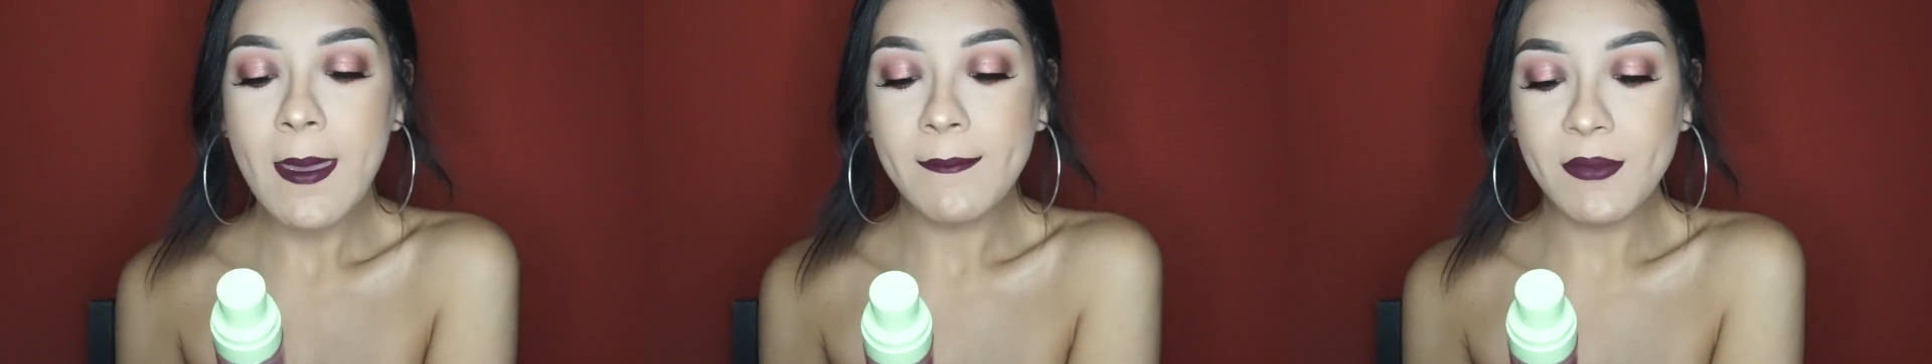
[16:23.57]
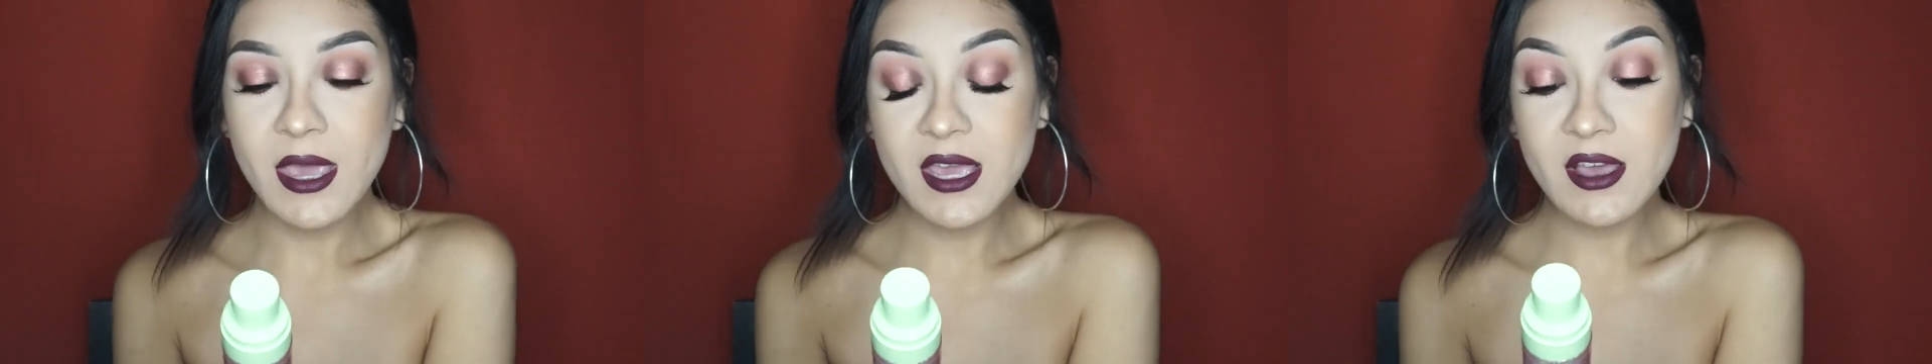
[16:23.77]

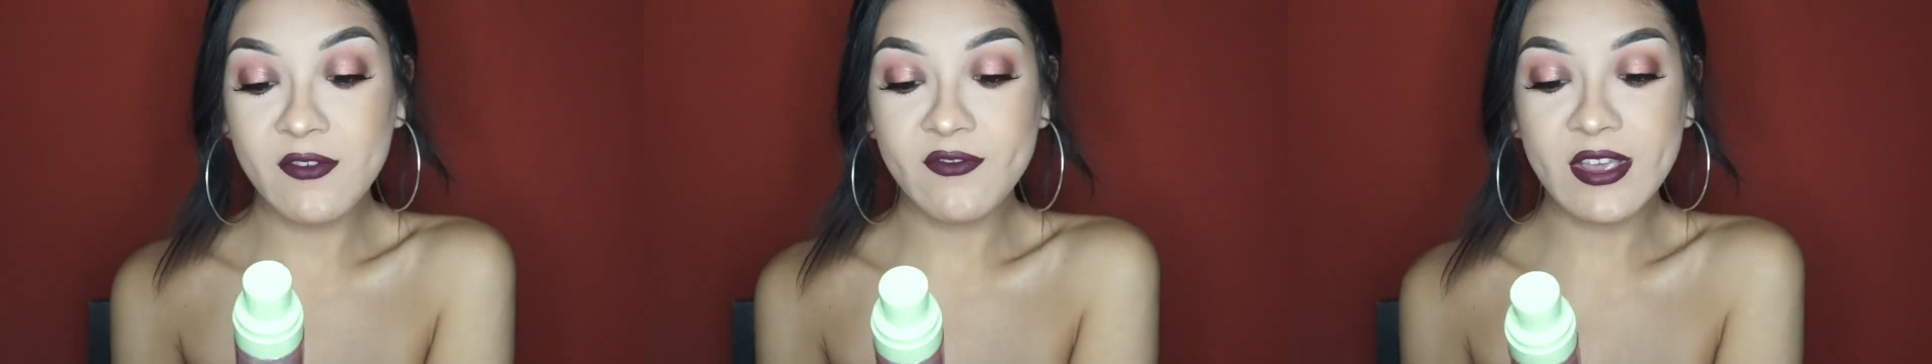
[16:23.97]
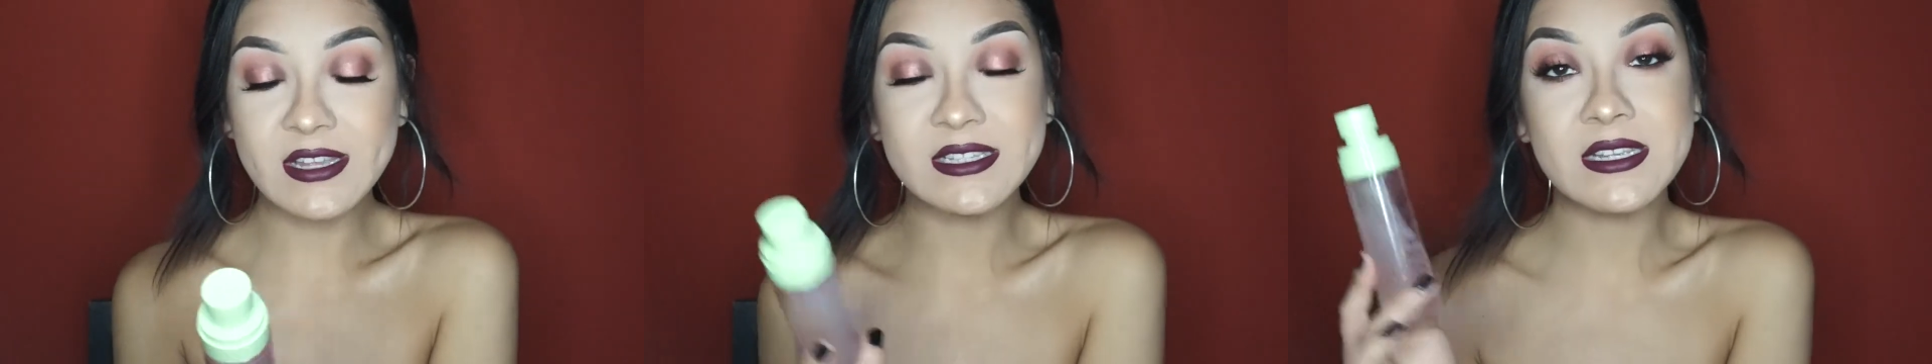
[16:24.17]

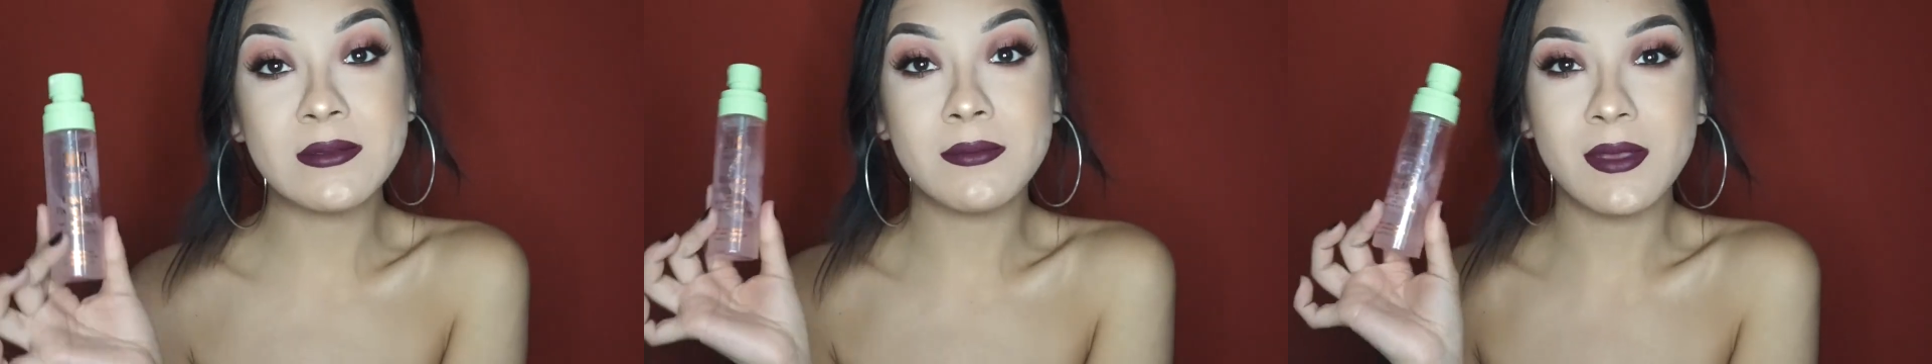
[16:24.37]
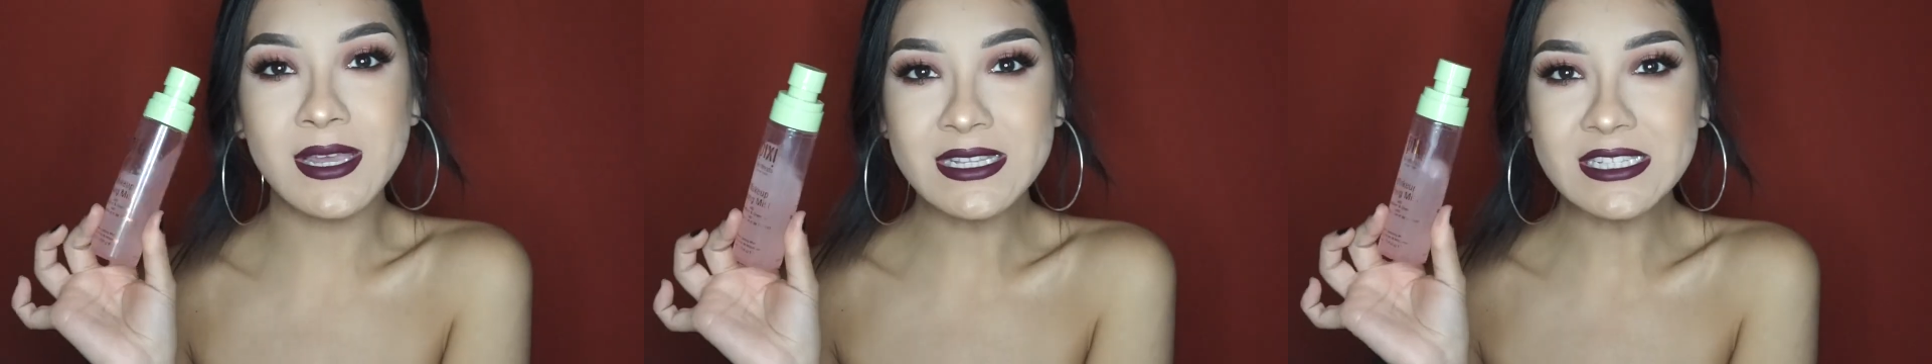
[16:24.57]
Makeup
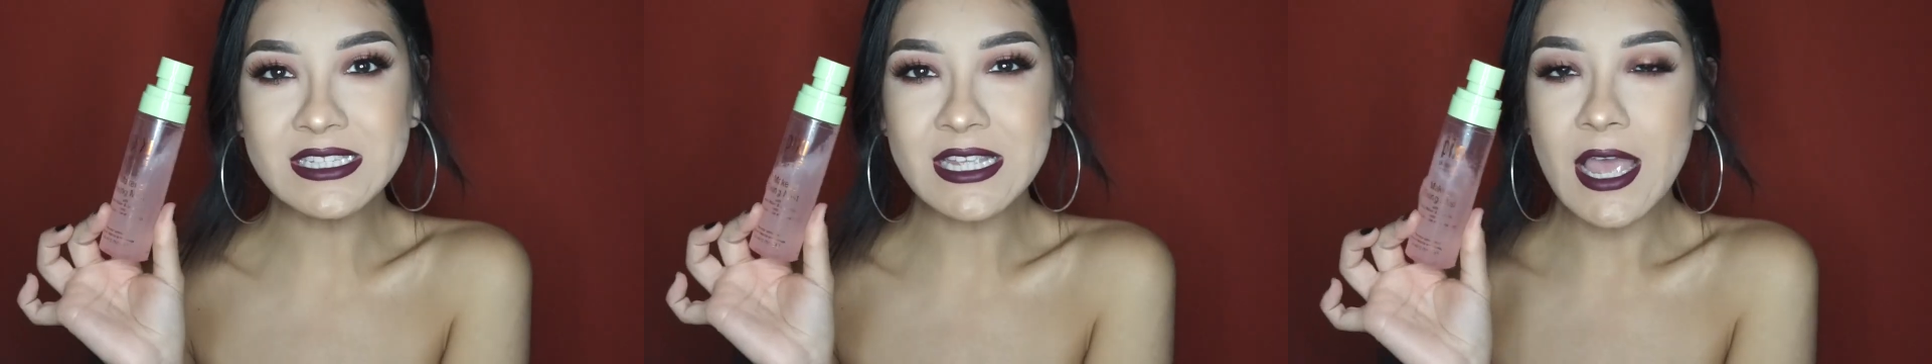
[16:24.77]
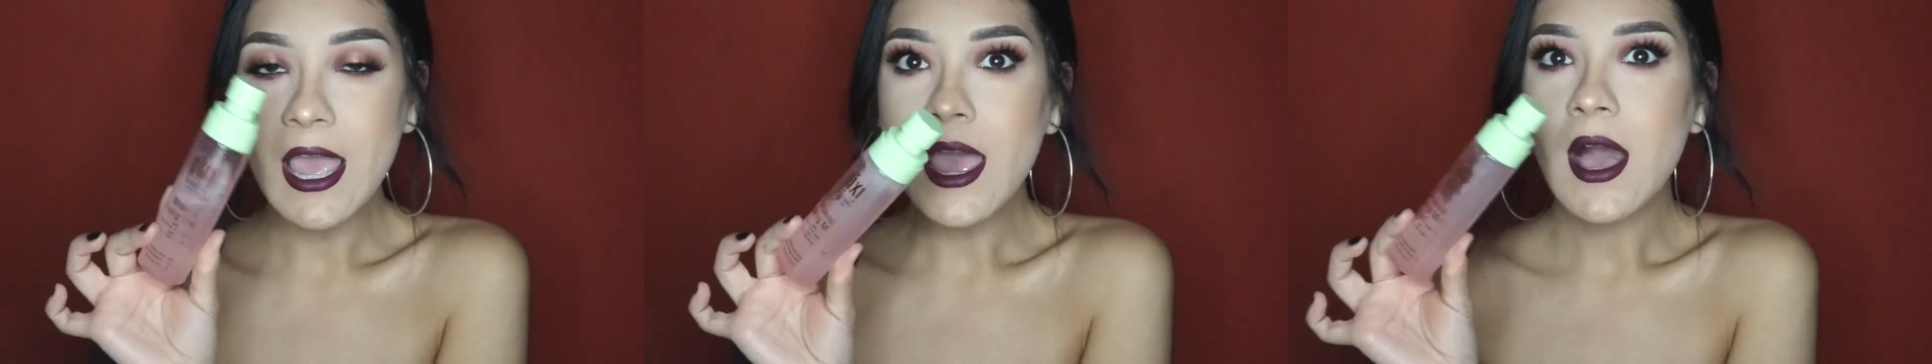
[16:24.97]
Fixing Mist.